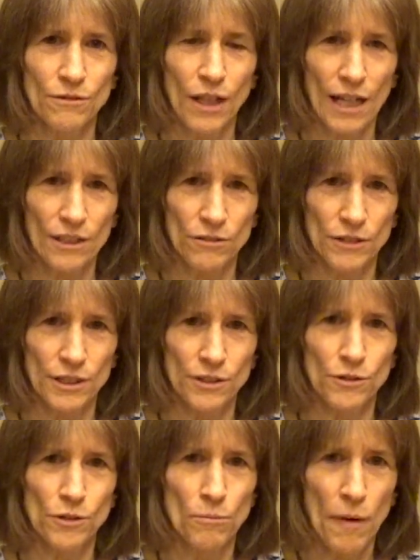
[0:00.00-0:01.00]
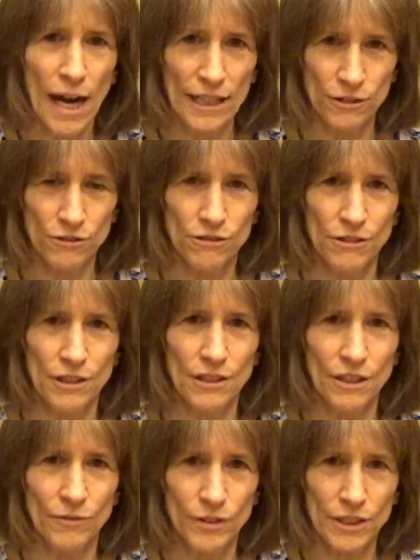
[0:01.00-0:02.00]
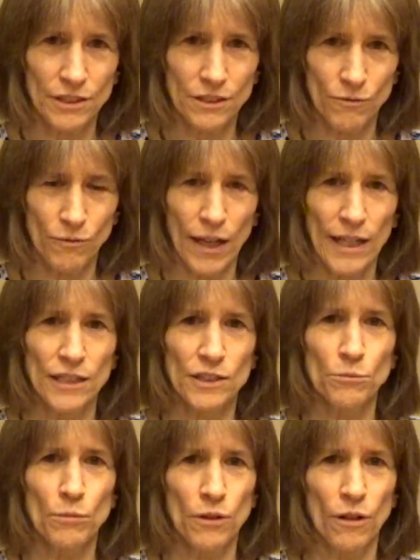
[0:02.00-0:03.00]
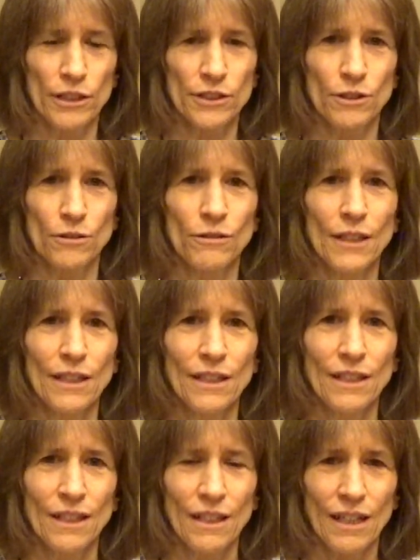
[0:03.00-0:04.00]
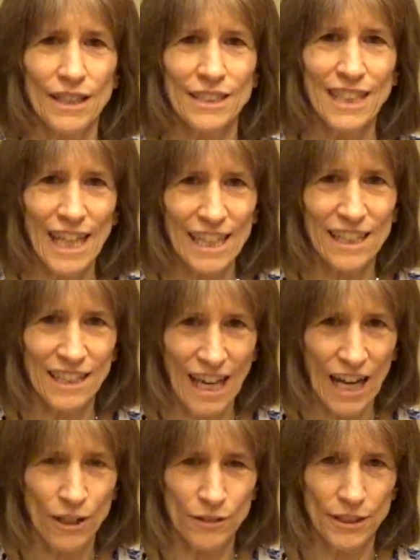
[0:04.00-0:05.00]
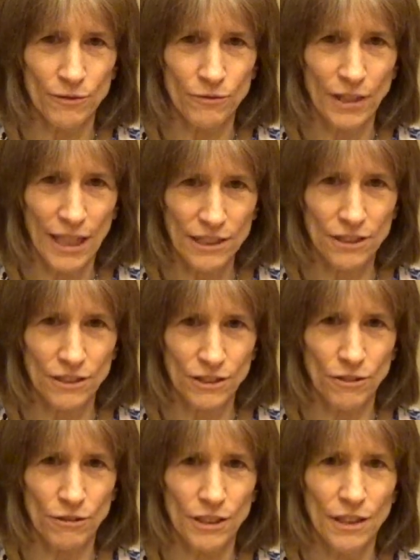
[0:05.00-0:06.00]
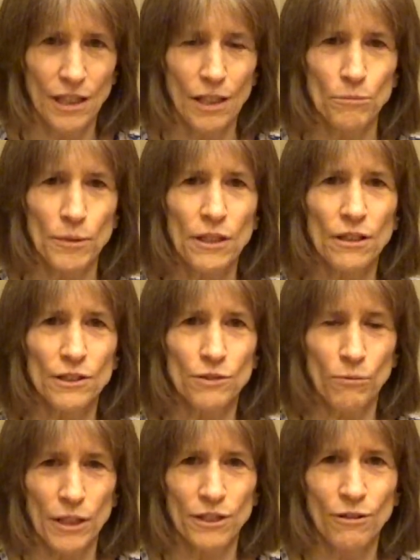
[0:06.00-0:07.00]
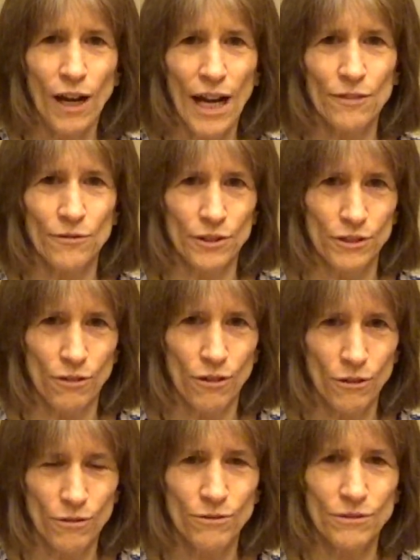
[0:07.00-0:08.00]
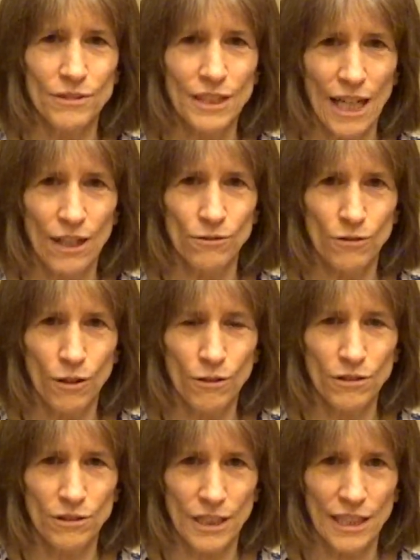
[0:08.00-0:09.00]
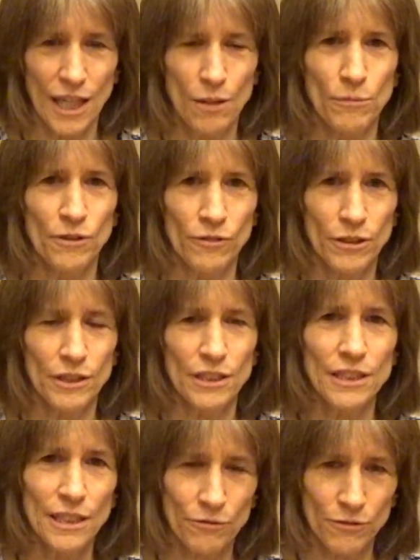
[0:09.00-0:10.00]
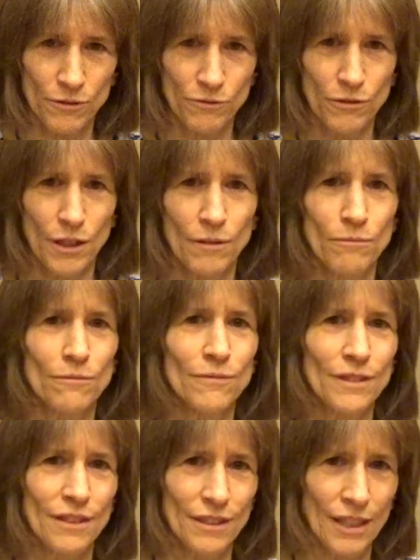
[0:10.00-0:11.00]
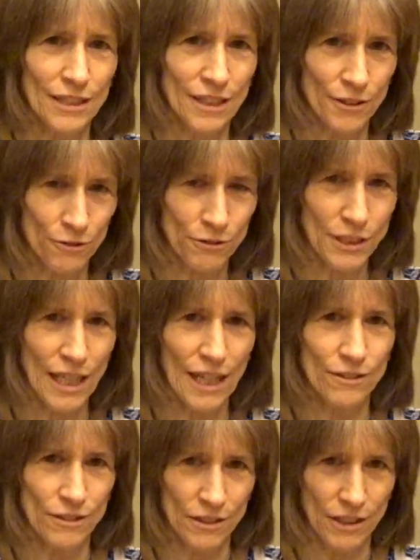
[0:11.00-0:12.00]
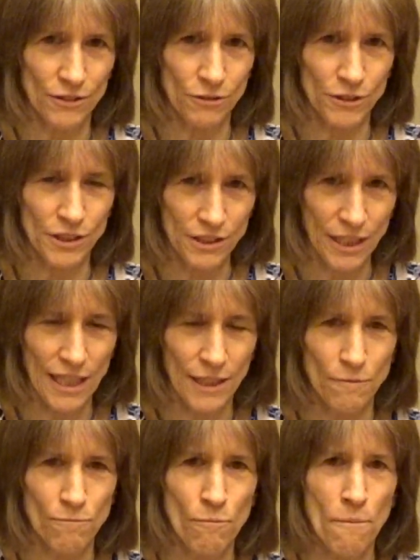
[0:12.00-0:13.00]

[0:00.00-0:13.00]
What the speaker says: not only do the monitoring of this device, but also take it out if necessary, because what you have in your own town locally can be very different from another town, another state,